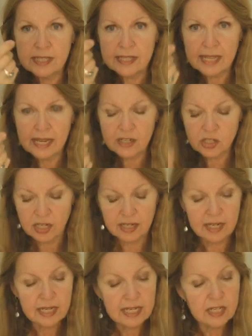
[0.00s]
this
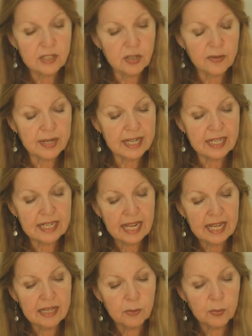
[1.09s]
section so that I could
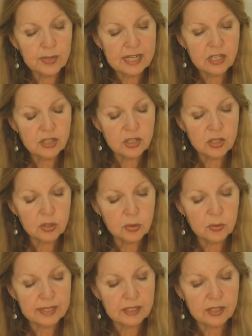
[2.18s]
reach the
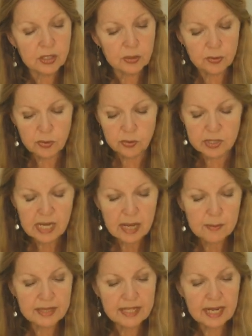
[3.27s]
two little screws,
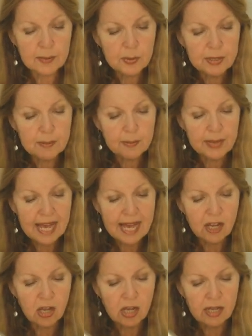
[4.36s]
but then I put it
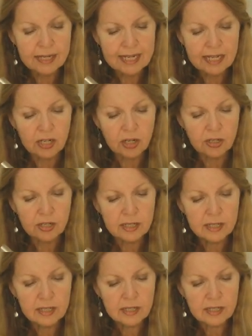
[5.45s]
back on here
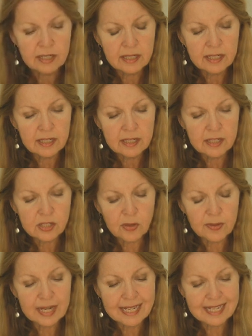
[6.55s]

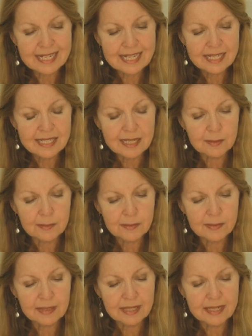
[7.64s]
so that I can
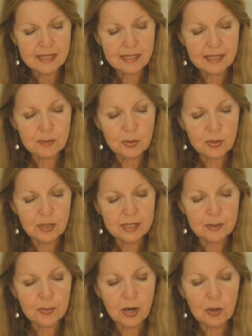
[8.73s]
easily pull
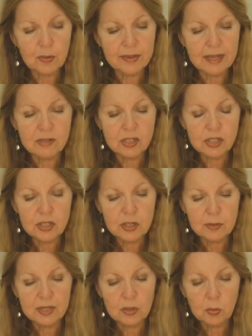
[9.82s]
it apart without
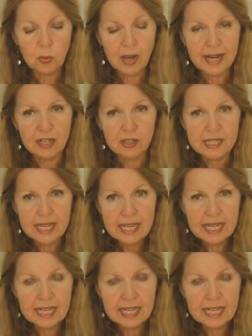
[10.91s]
disturbing the wires,